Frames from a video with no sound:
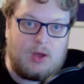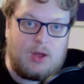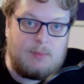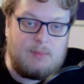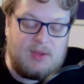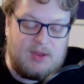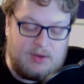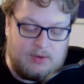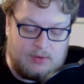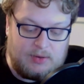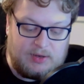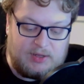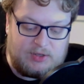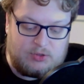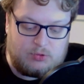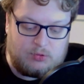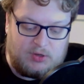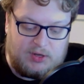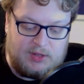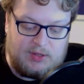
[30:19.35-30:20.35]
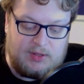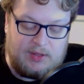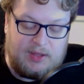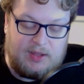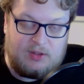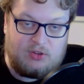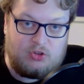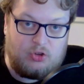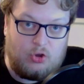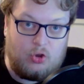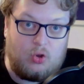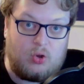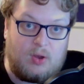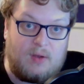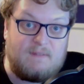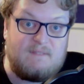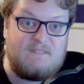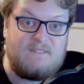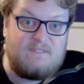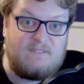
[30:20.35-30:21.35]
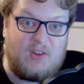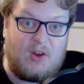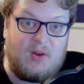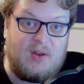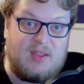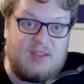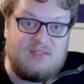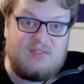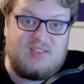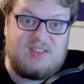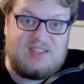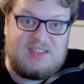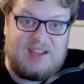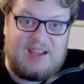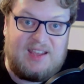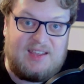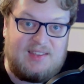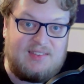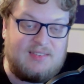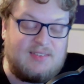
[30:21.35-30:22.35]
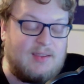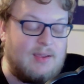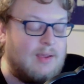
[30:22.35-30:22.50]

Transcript: I mean literally it took 5 days